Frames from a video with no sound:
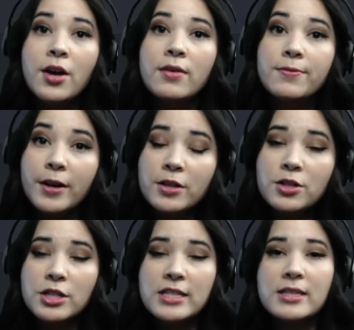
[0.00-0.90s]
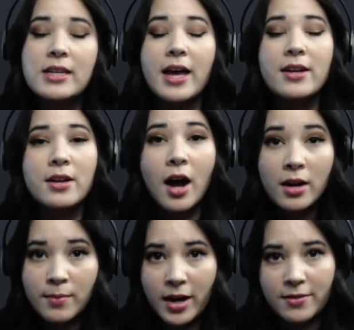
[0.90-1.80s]
Functions and
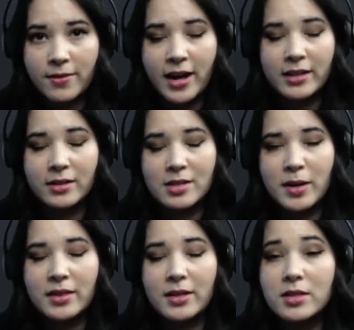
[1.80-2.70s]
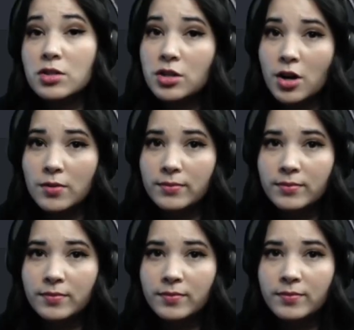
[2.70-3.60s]
non-modifying list methods don't.
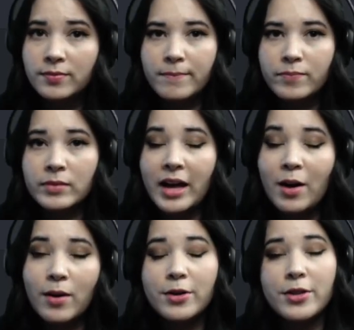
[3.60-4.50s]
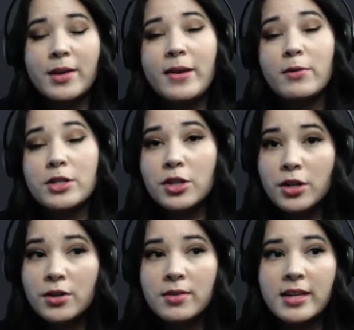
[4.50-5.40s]
However, they may
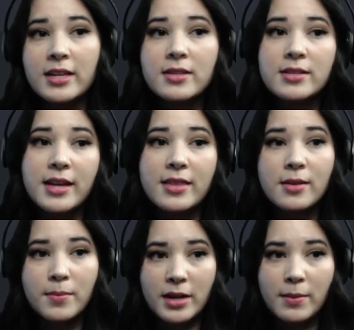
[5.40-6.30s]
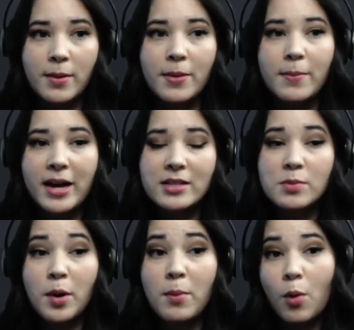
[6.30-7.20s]
return things like the minimum, the
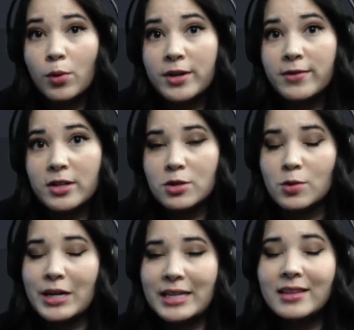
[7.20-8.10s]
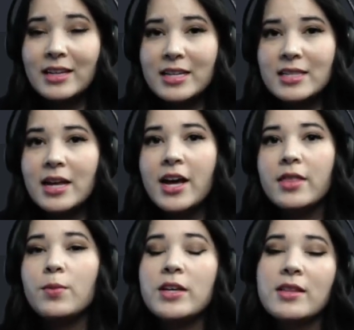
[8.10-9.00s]
maximum, or even a sorted list
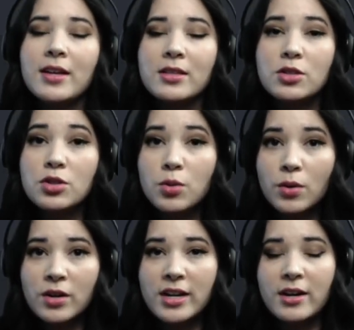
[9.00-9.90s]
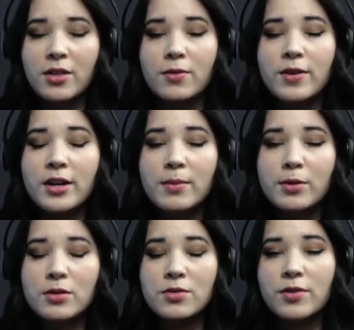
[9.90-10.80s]
that we can then store in other
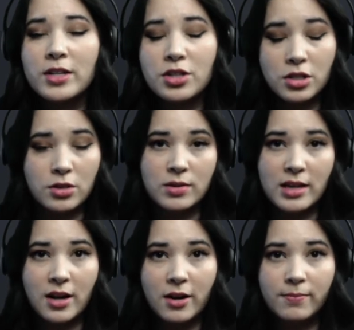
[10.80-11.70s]
variables for us to use later.